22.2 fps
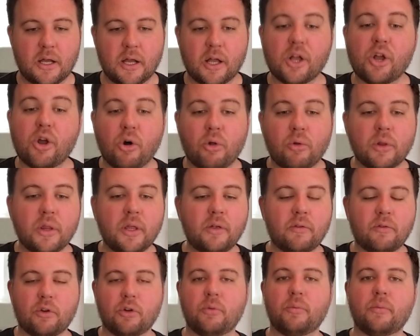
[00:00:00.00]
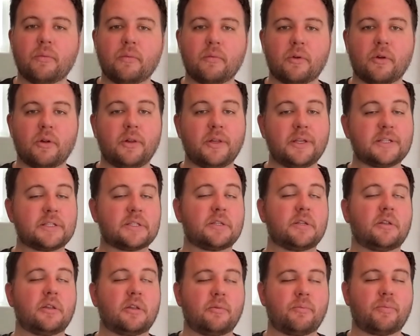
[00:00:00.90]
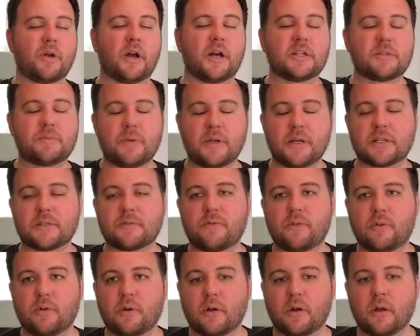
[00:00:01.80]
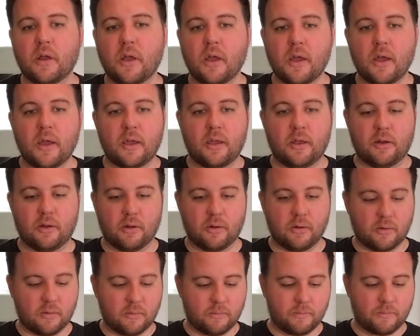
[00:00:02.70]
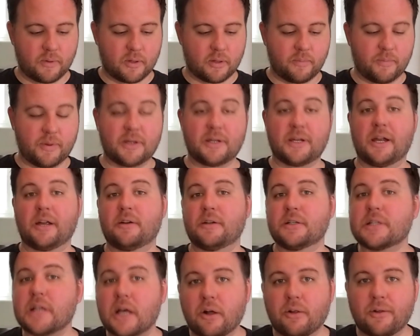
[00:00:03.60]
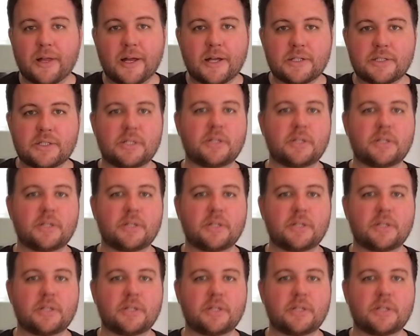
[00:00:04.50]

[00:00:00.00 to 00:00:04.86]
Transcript: goalie room, or at least the prospects for, you know, compared to Aaron Dell last